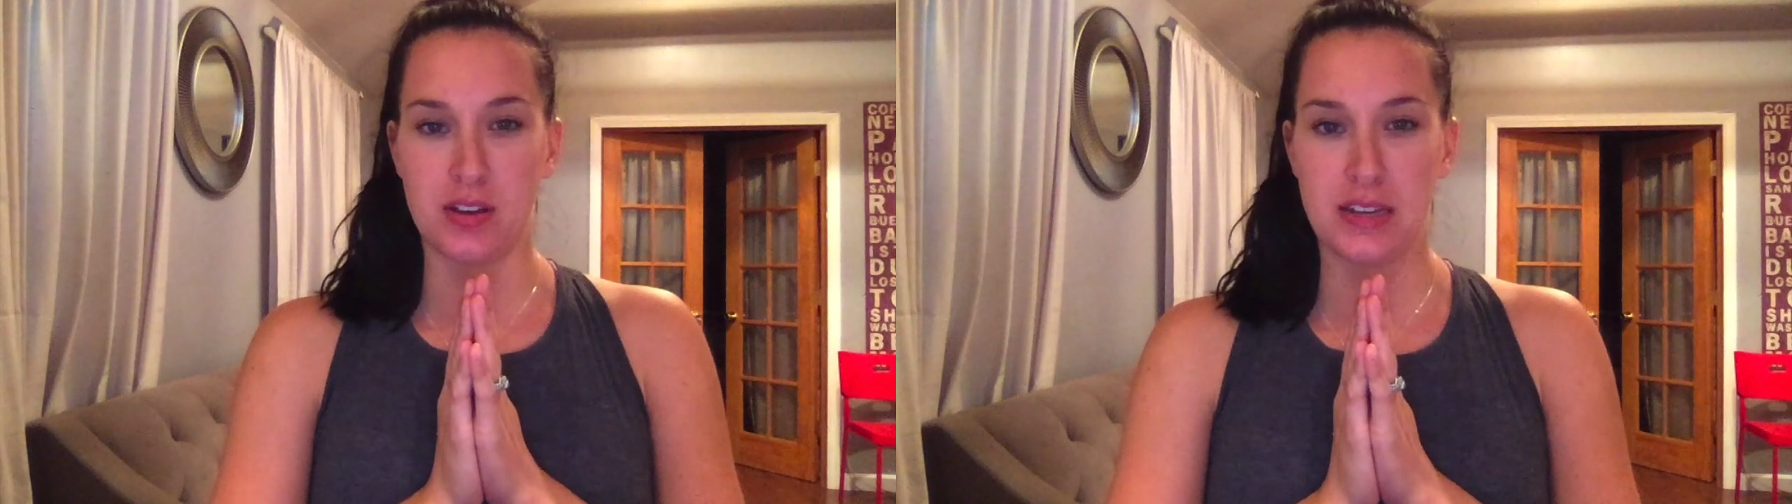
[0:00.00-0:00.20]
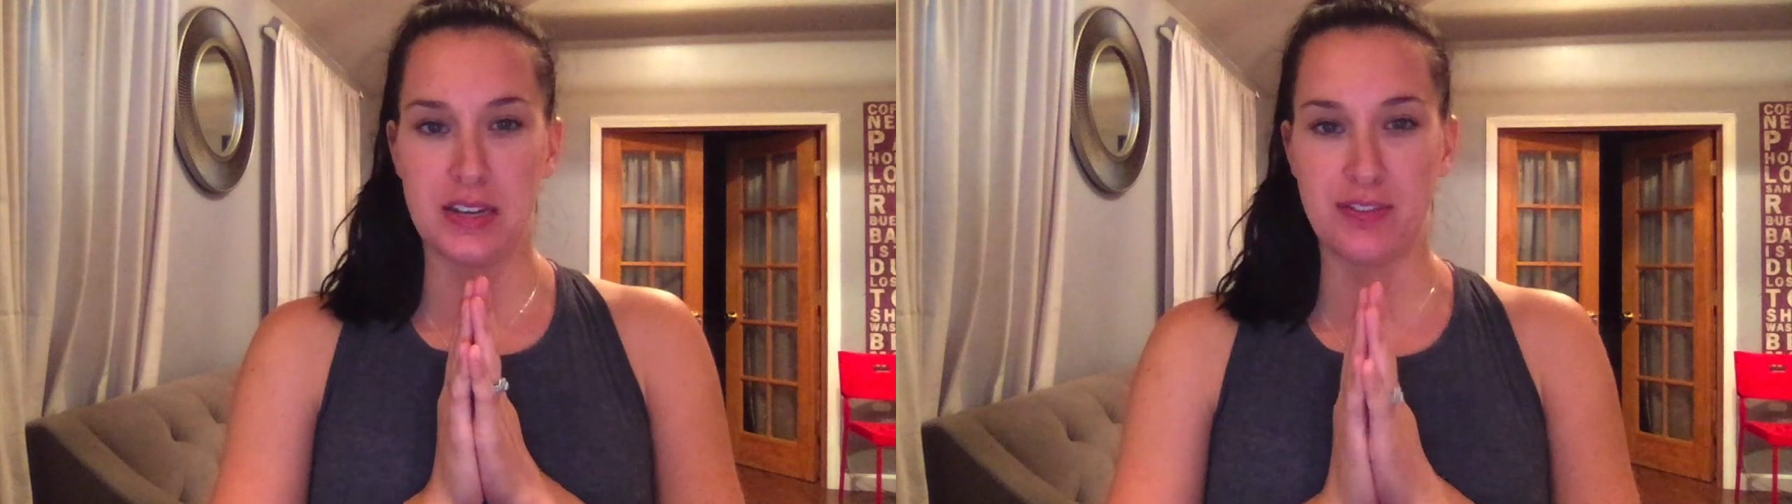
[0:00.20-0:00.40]

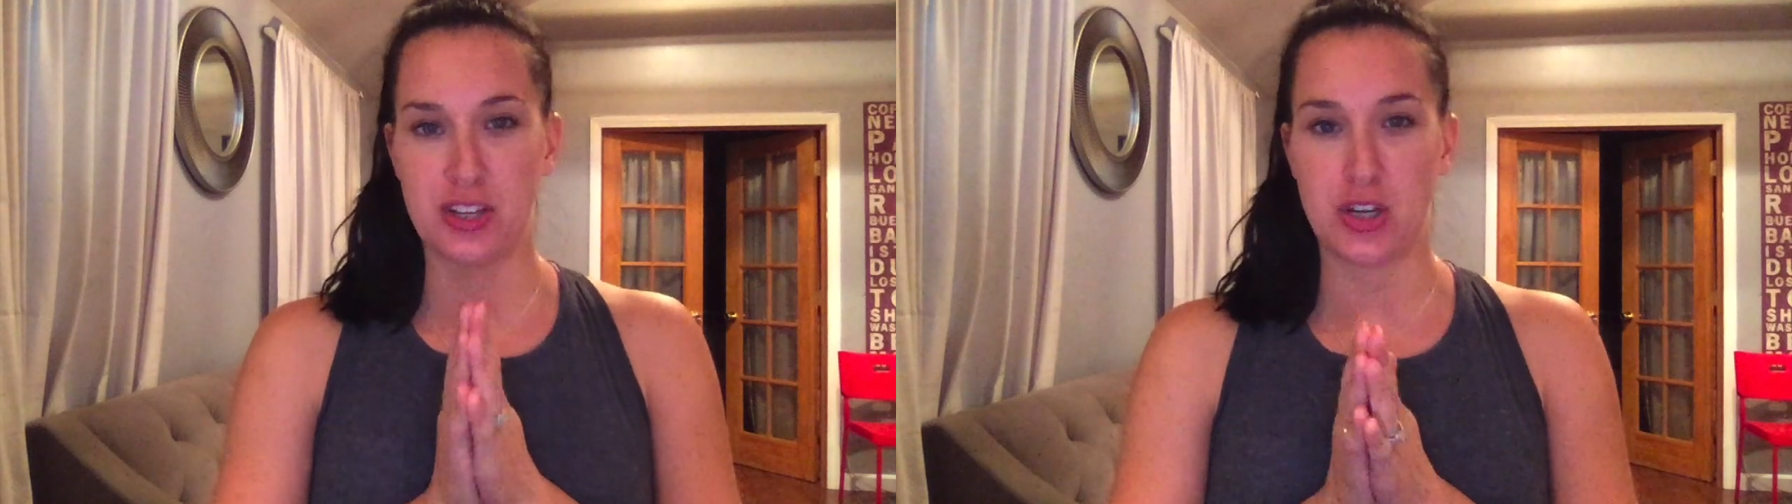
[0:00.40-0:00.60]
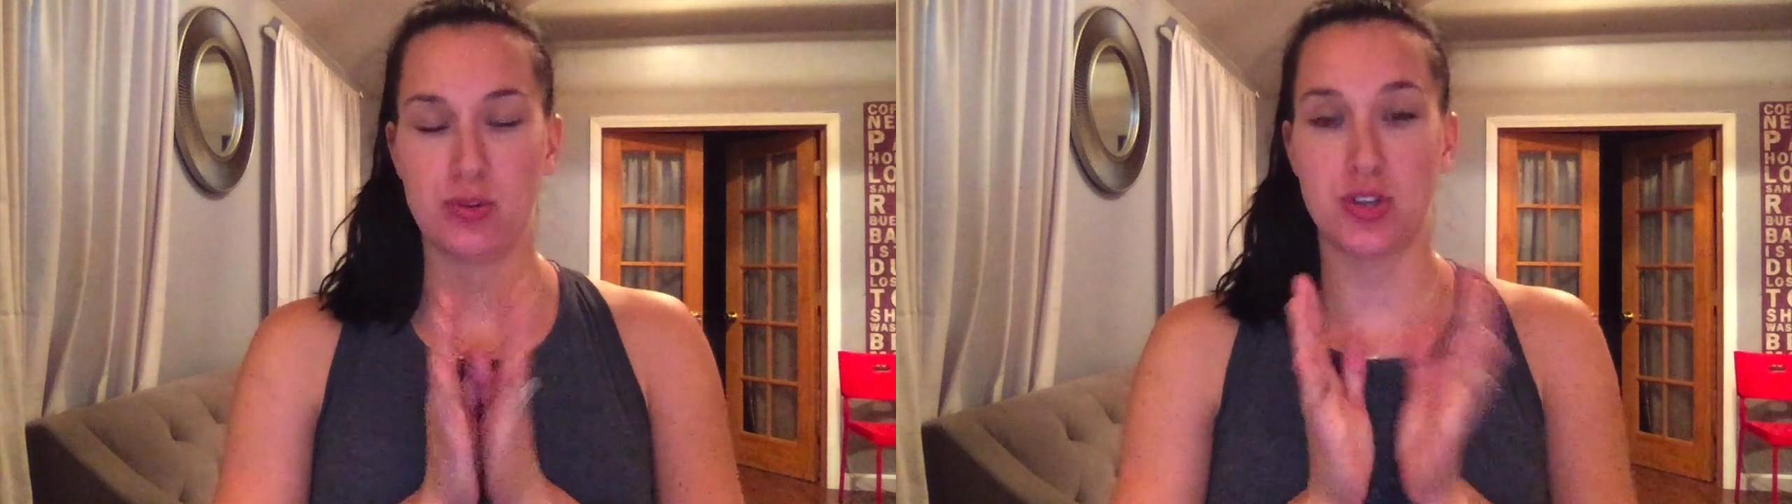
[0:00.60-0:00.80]
in a
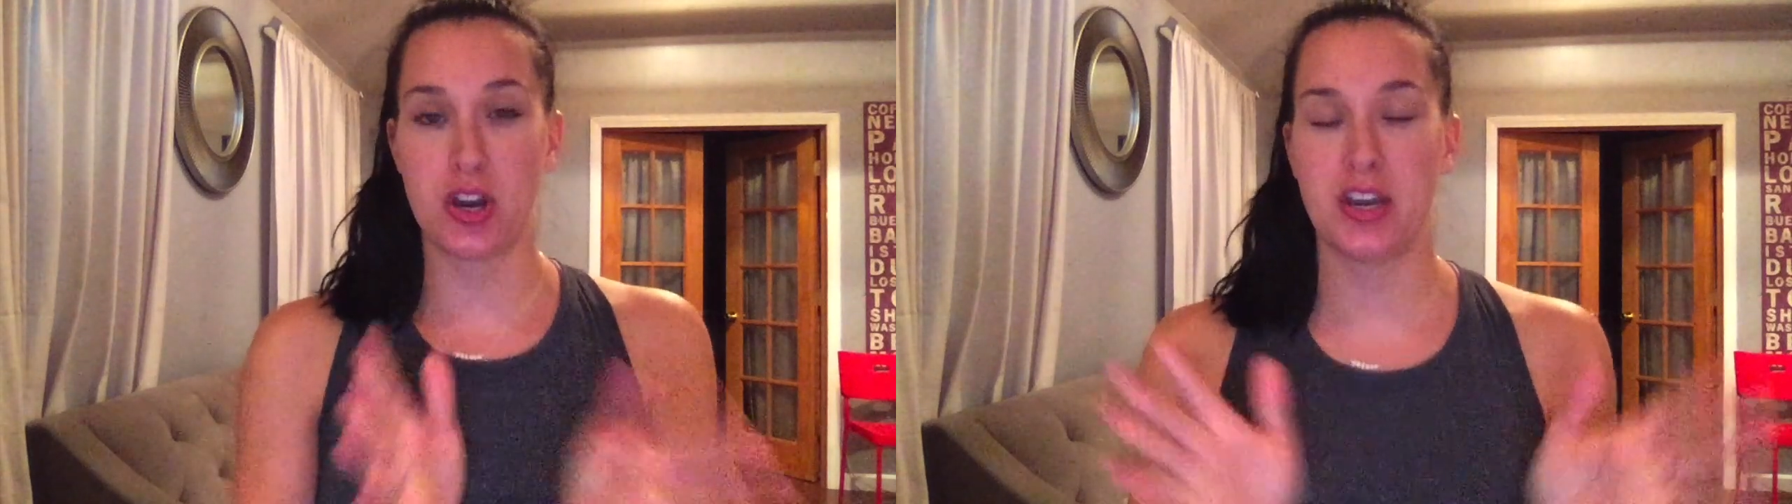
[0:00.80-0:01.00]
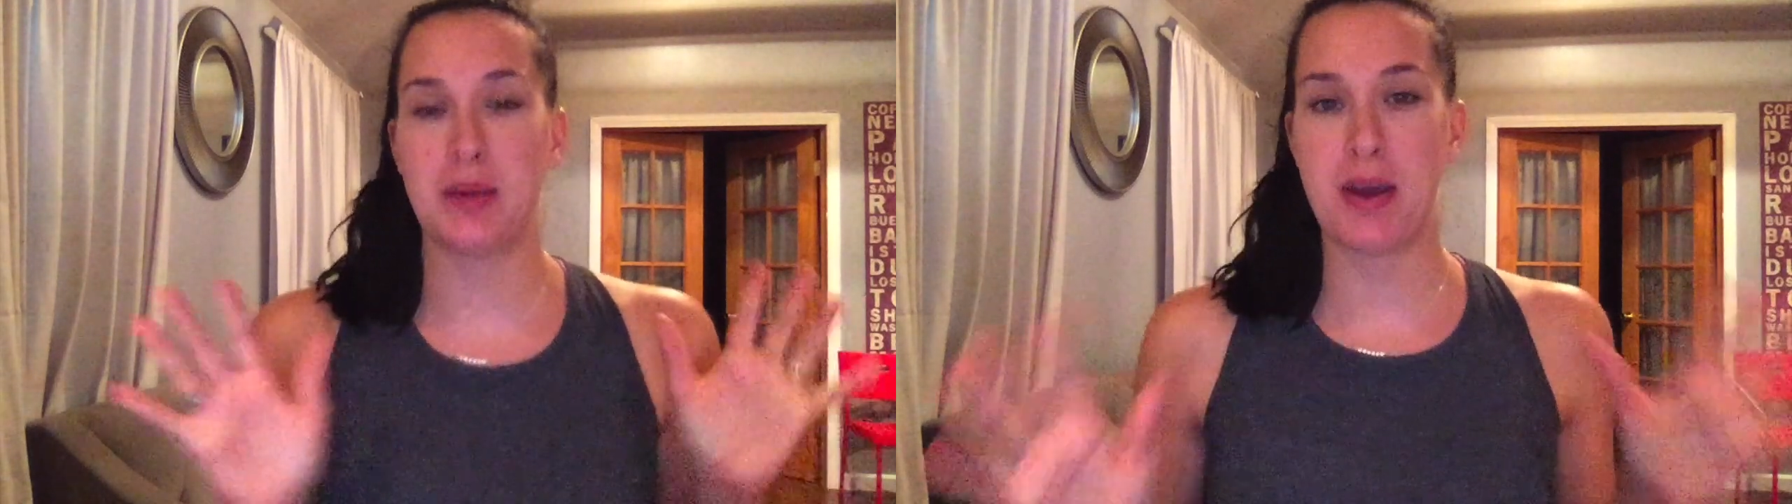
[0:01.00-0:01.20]
video
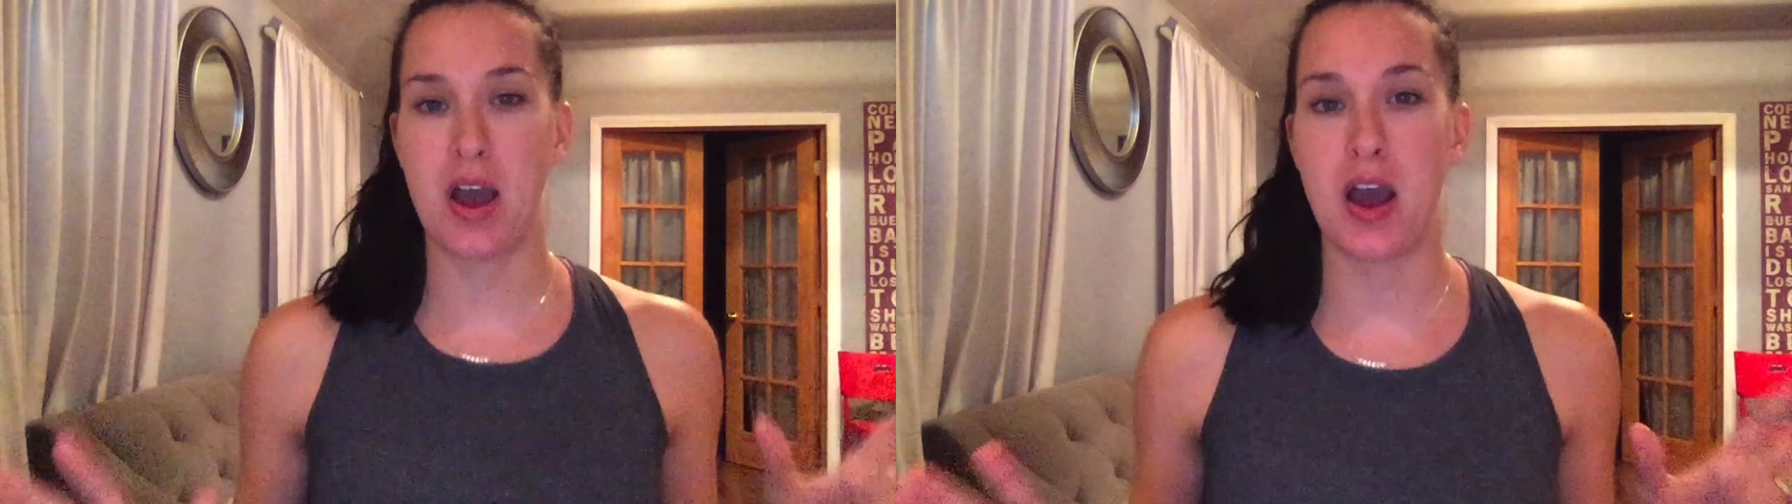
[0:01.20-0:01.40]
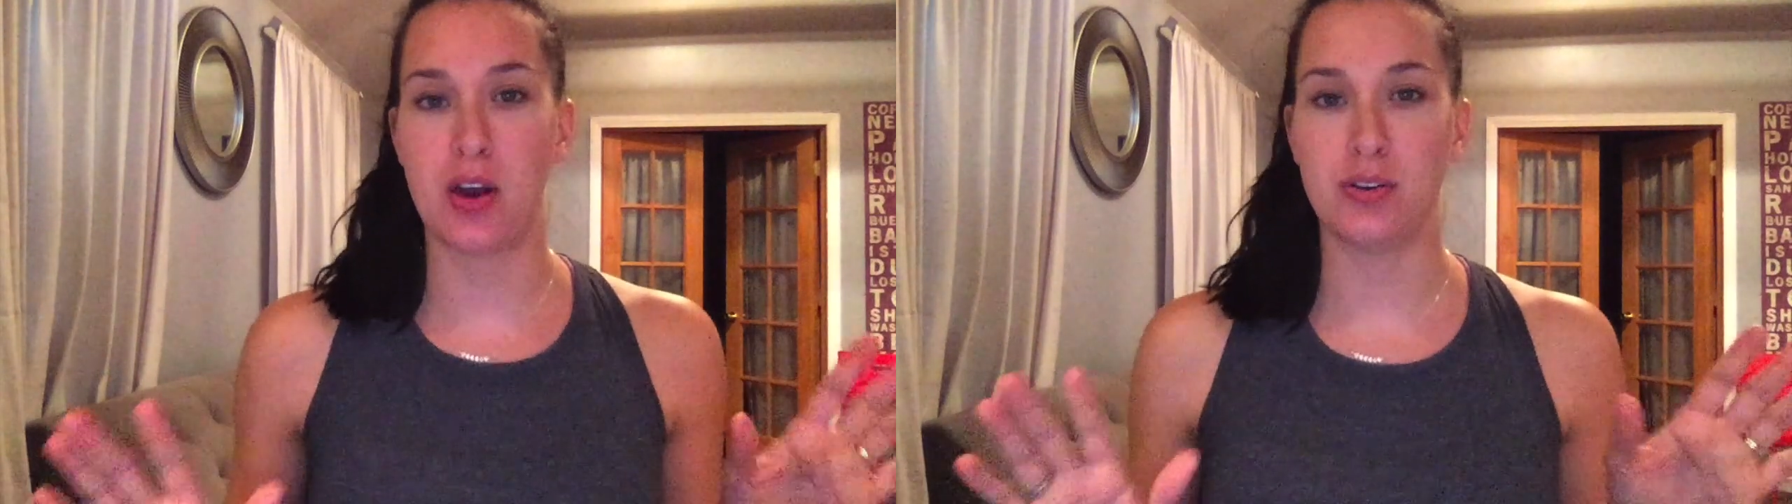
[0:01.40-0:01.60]
talking about
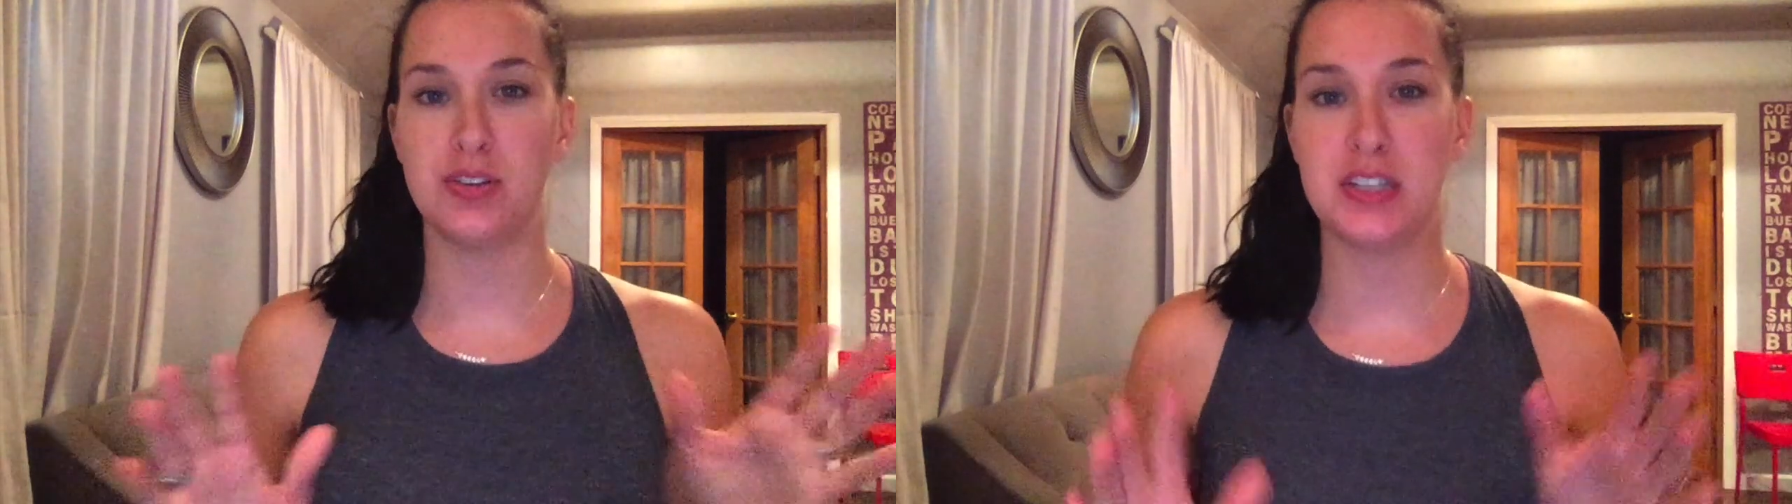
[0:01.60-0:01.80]
how you